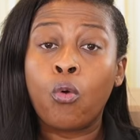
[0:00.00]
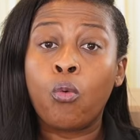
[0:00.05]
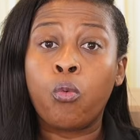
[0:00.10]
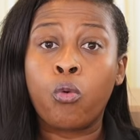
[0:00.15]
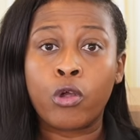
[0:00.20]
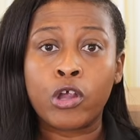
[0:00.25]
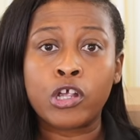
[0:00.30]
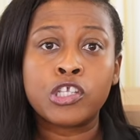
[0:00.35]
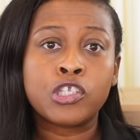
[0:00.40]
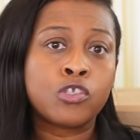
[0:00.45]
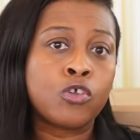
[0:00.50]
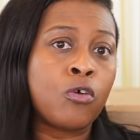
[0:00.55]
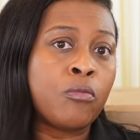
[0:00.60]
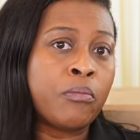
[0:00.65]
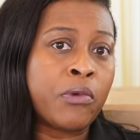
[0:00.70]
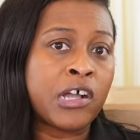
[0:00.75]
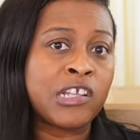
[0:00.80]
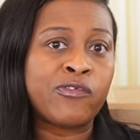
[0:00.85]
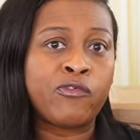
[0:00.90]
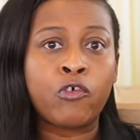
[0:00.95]
work so
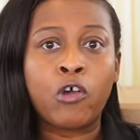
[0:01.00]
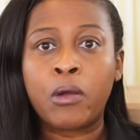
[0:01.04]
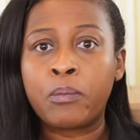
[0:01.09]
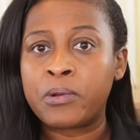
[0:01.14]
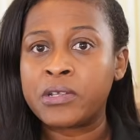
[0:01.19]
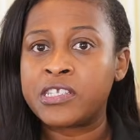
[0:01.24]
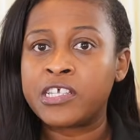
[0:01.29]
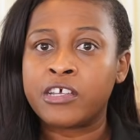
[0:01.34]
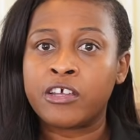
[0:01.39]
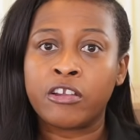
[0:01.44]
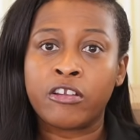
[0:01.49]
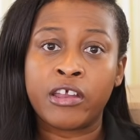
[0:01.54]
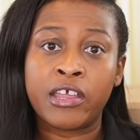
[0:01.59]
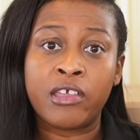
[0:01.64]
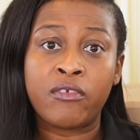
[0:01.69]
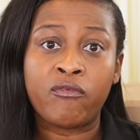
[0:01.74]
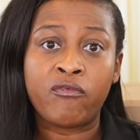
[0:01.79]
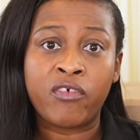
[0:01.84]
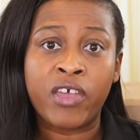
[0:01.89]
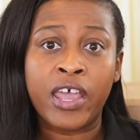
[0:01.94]
much for a particular
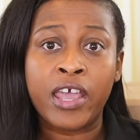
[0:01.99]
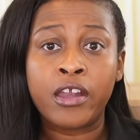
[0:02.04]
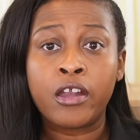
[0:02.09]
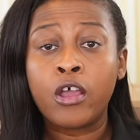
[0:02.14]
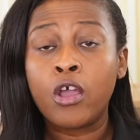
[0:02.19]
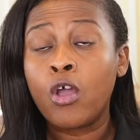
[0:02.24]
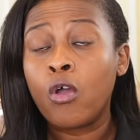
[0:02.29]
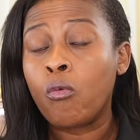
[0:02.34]
event,